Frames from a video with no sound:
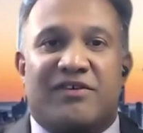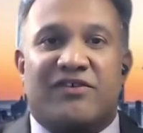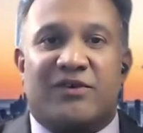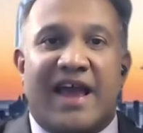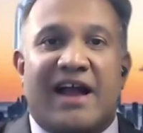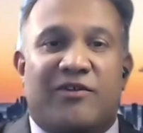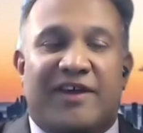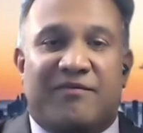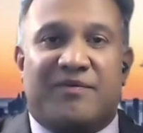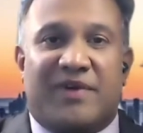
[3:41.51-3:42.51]
So now
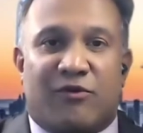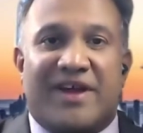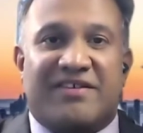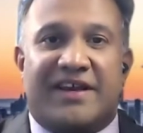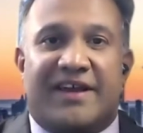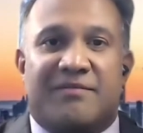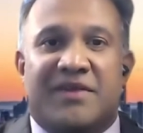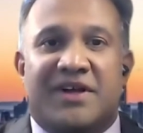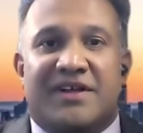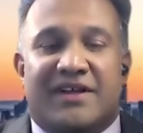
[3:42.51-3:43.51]
they've arrested him
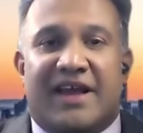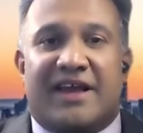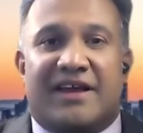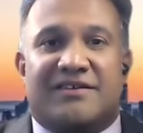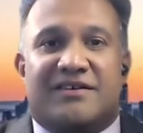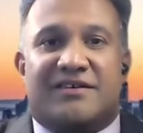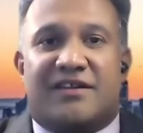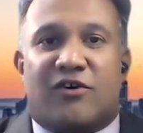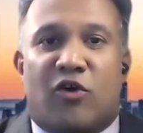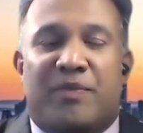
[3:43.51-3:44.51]
and
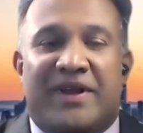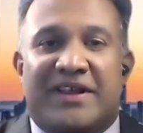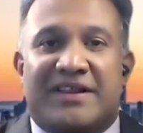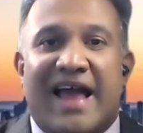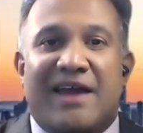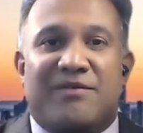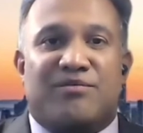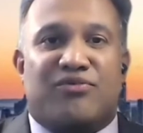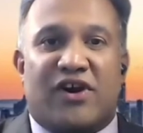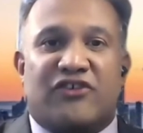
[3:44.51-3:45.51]
they're hoping that that
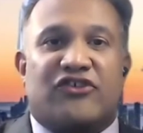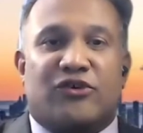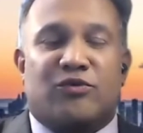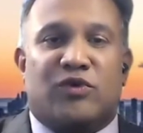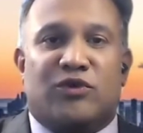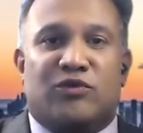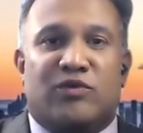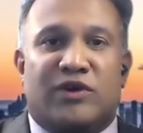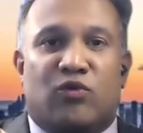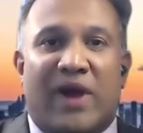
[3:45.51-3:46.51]
pressure
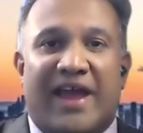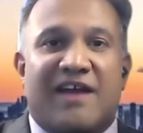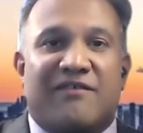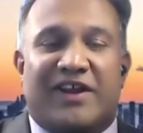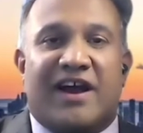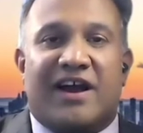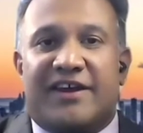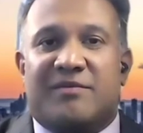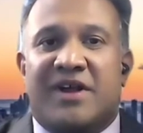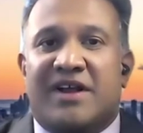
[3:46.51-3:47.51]
will weigh heavily on
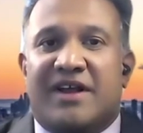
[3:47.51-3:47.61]
him